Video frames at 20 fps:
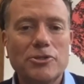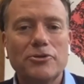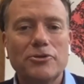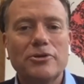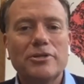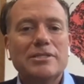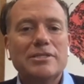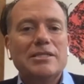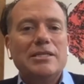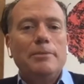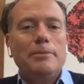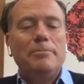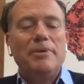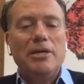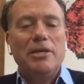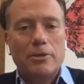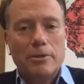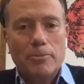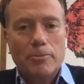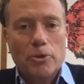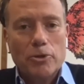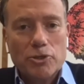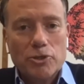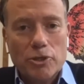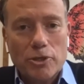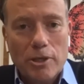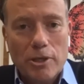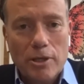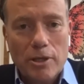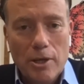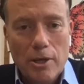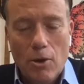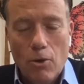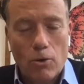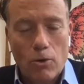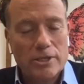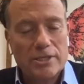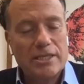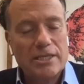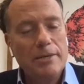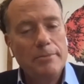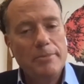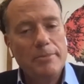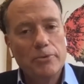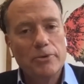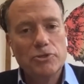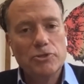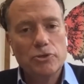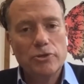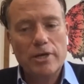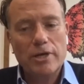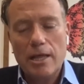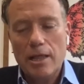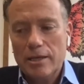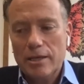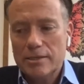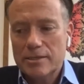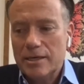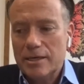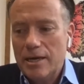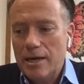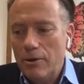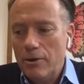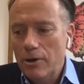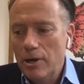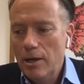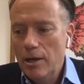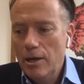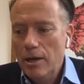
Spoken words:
to CB Commercial, or CB Richard Ellis now.